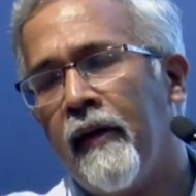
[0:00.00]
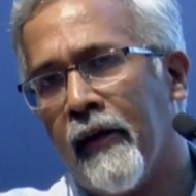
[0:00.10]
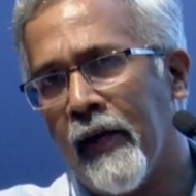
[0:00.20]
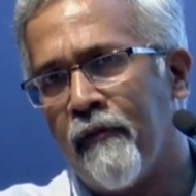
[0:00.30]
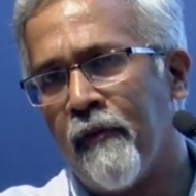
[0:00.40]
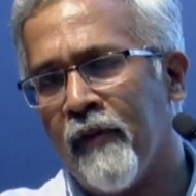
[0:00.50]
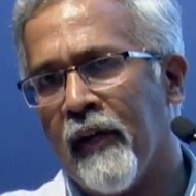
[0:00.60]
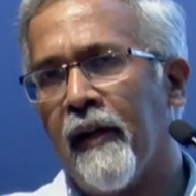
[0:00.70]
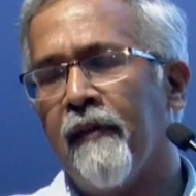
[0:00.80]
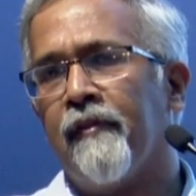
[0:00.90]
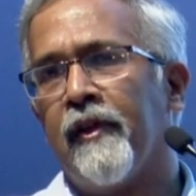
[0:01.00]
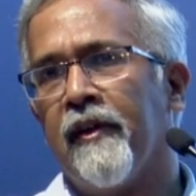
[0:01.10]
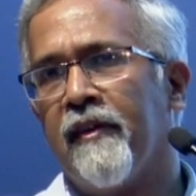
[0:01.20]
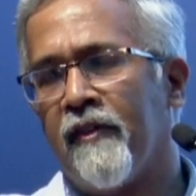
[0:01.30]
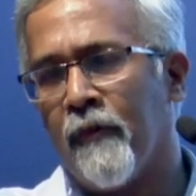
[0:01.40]
right from
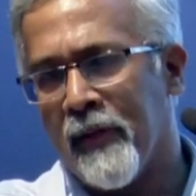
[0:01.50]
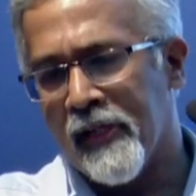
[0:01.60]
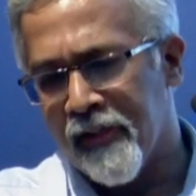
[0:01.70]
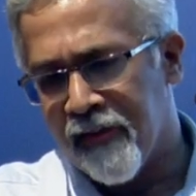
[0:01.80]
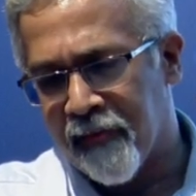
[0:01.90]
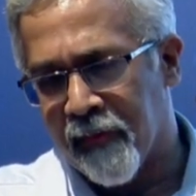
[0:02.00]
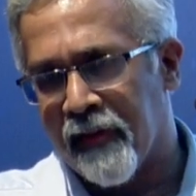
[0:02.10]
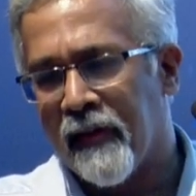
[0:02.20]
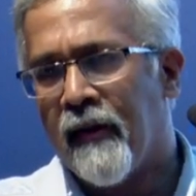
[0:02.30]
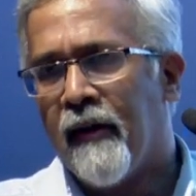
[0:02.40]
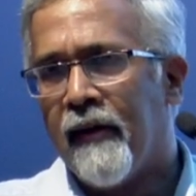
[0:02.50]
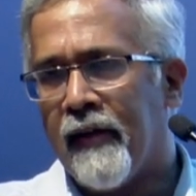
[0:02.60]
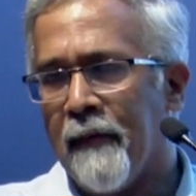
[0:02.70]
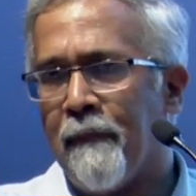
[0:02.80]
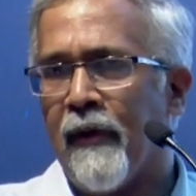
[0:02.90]
weightlifters to patients with
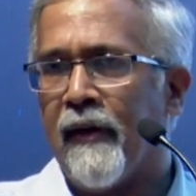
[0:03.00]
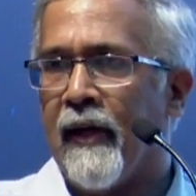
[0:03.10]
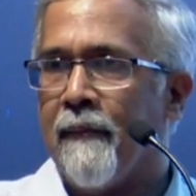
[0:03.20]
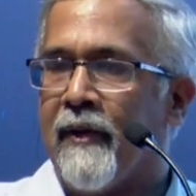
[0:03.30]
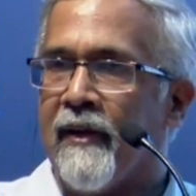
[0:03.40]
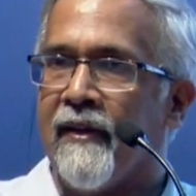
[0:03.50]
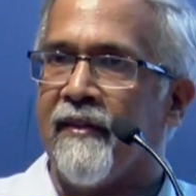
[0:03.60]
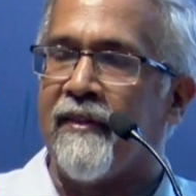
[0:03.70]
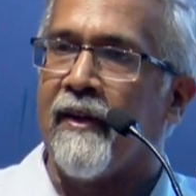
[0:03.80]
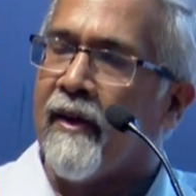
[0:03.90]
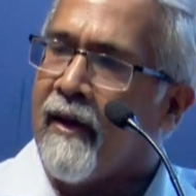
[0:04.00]
type 1 diabetes,